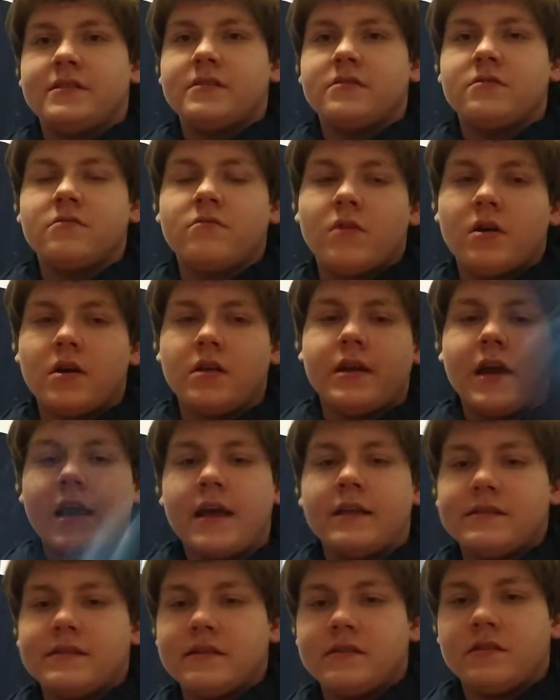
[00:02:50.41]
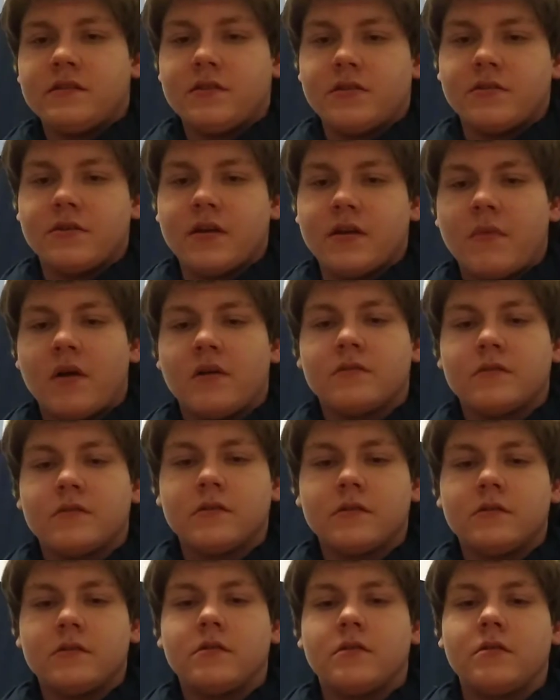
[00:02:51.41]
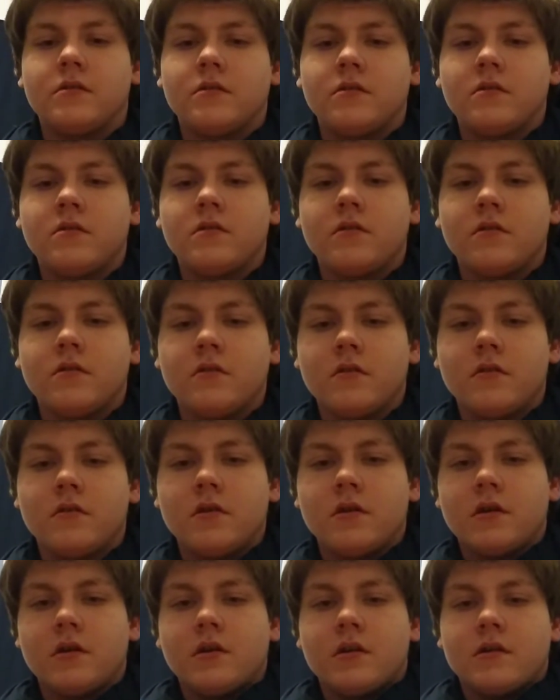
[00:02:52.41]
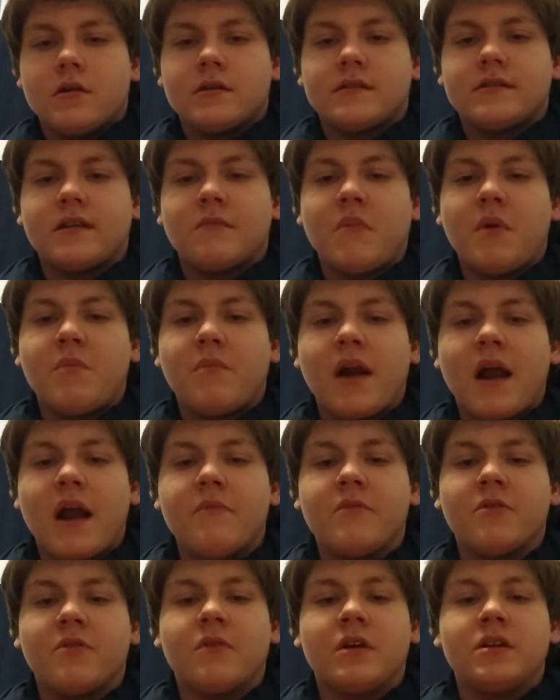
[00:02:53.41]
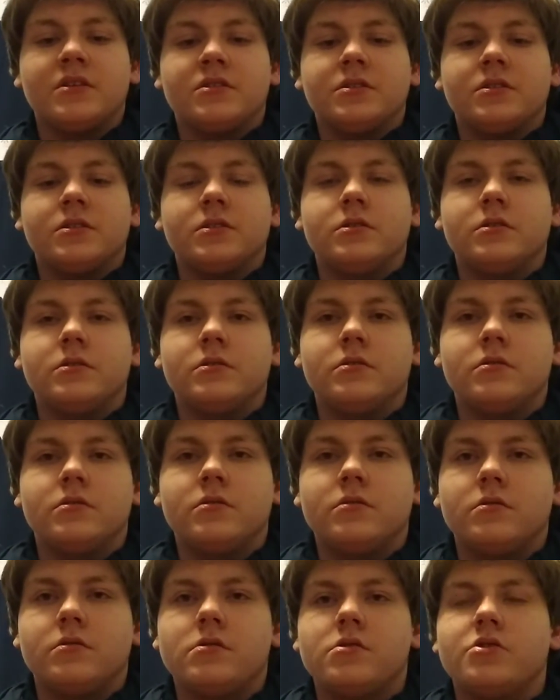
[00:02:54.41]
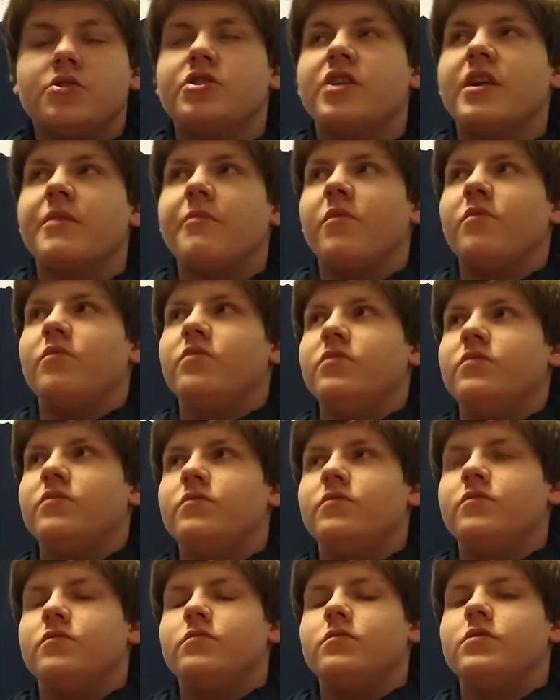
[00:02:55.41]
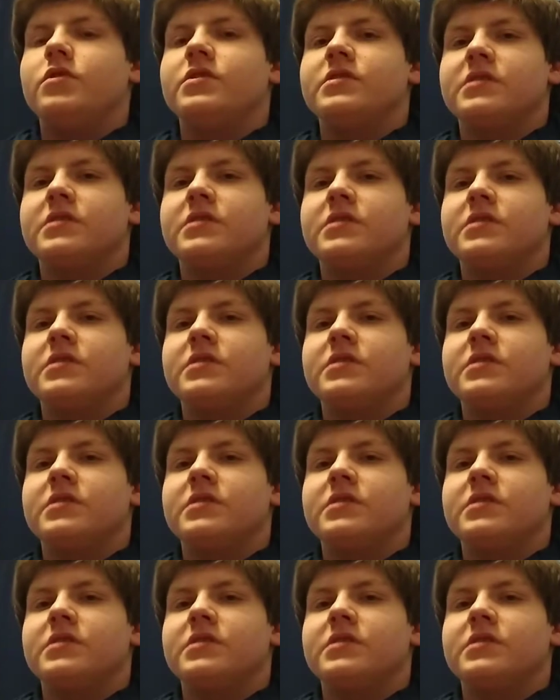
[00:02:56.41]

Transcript: So I remember having to watch stream, using stream, streaming websites for both of them.